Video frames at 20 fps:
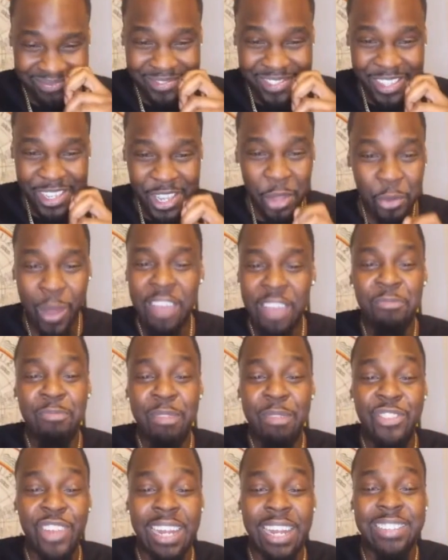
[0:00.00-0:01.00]
Wife
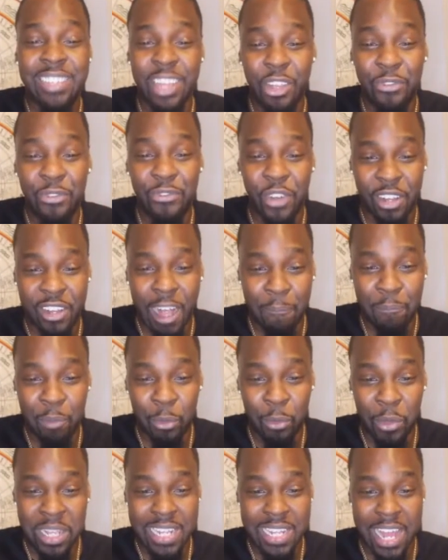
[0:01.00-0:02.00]
been trying to tell you for a couple
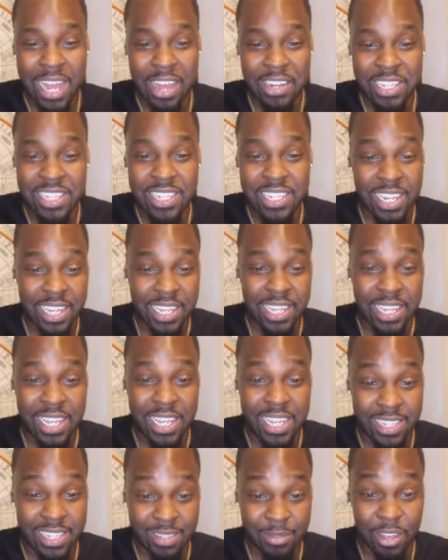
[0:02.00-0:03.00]
weeks now, this nigga
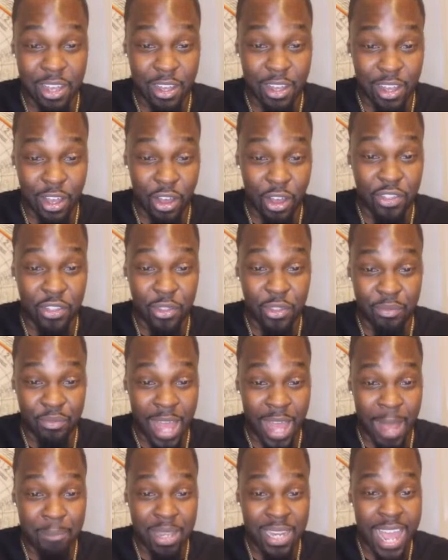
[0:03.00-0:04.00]
is
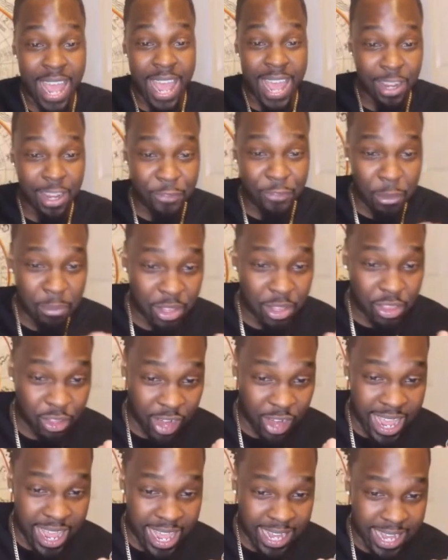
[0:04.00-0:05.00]
hanging from a
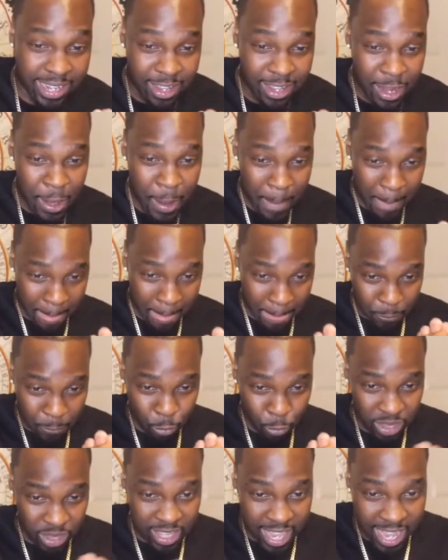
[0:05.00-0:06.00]
thread
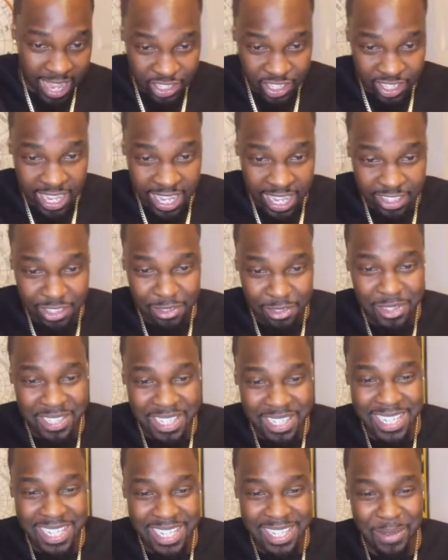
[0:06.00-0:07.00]
with the educational
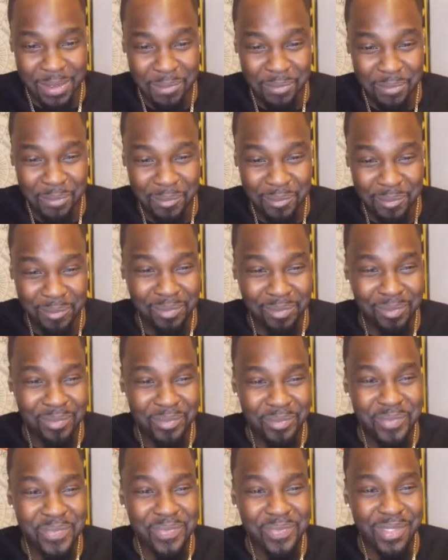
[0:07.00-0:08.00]
system.
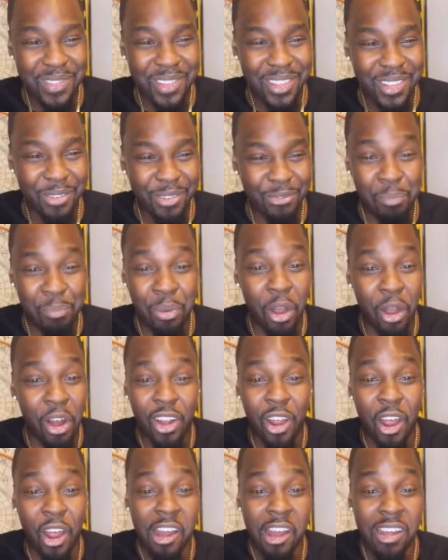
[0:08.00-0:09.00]
Report
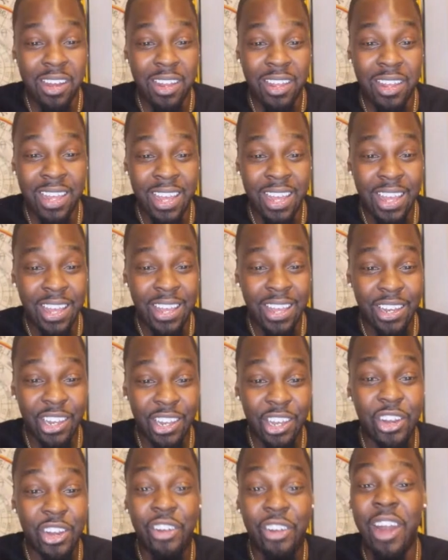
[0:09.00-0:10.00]
card
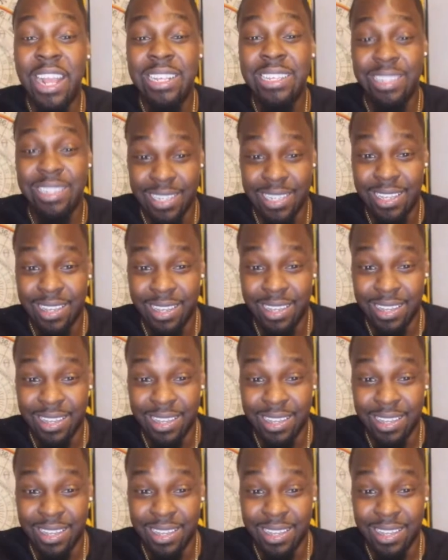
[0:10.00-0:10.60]
look crazy.